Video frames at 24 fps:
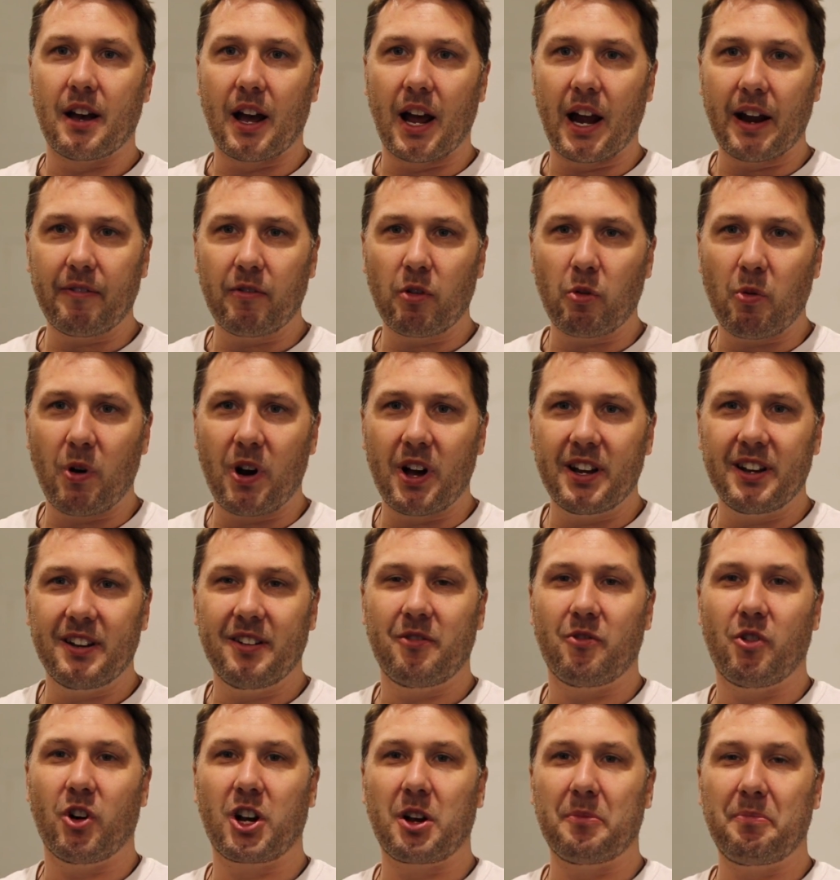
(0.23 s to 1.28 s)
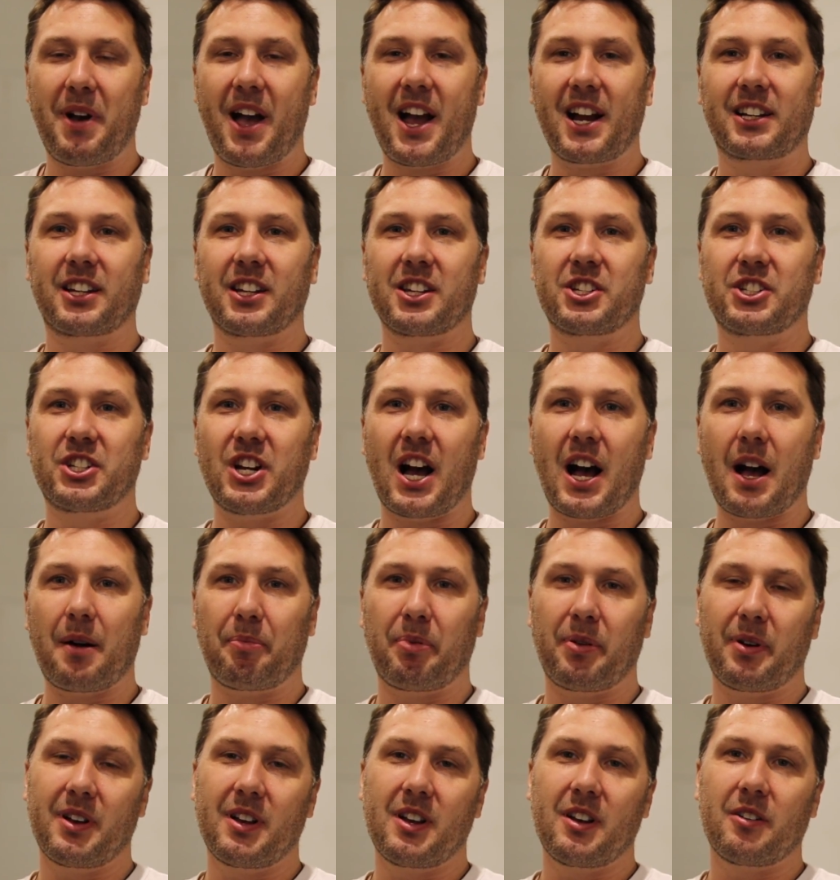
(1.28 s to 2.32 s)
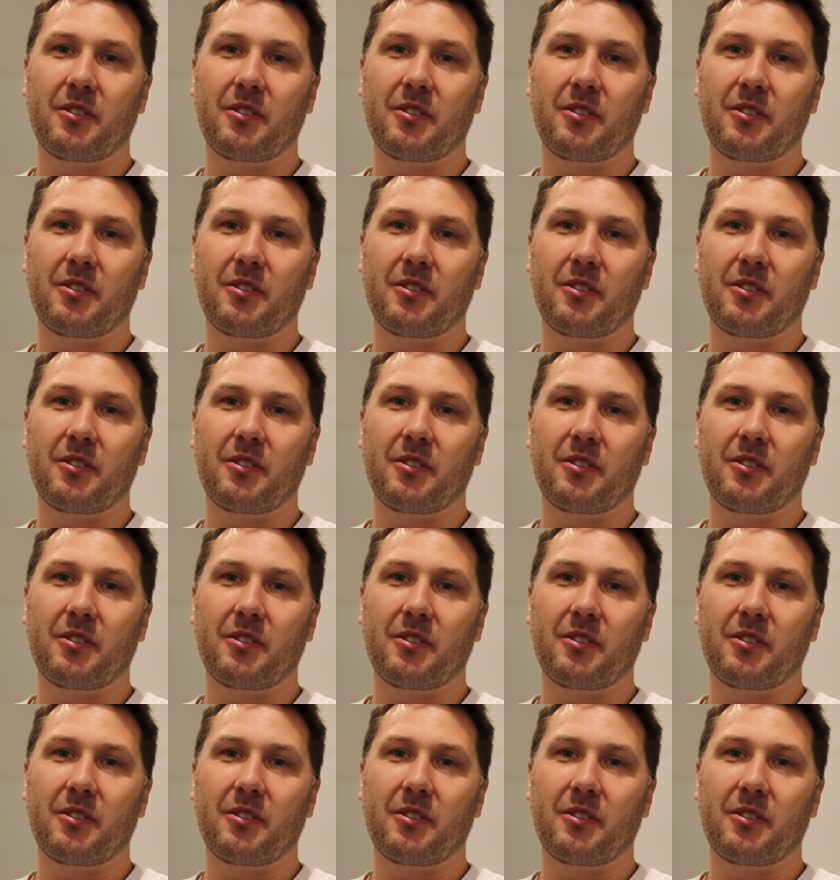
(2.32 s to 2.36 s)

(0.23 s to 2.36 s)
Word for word: Hi everyone, welcome back to the shop.